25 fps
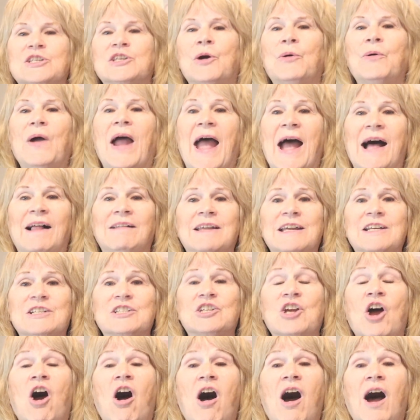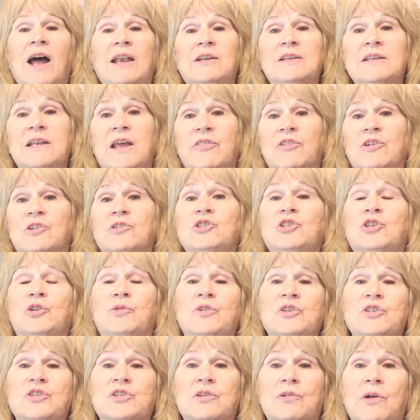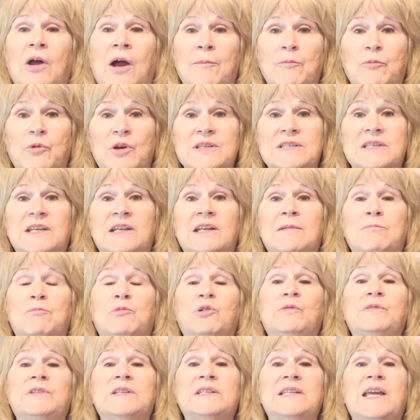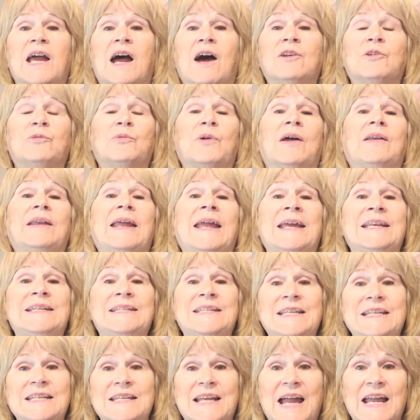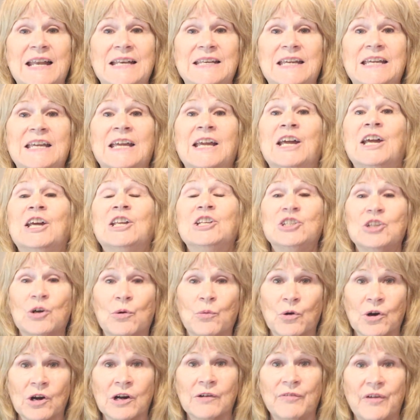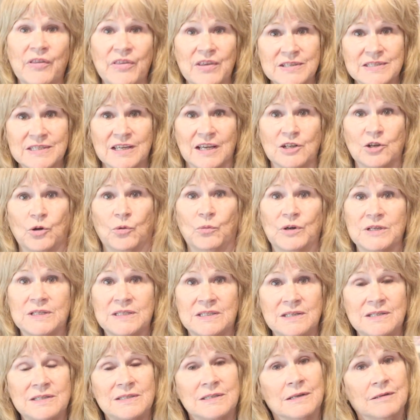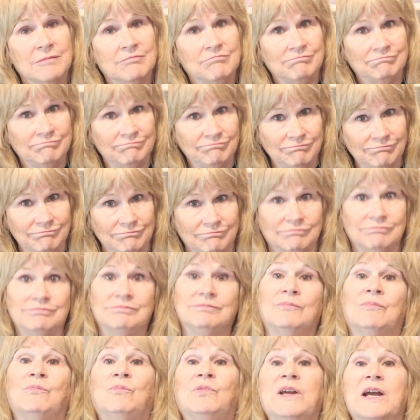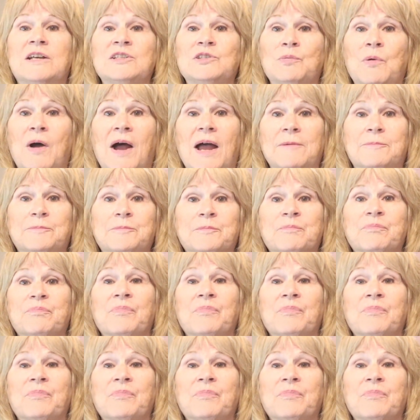So Alex Kahn, another Jewish resident, moved to town around 1890 to work for the Zundelwitzes. Guess what?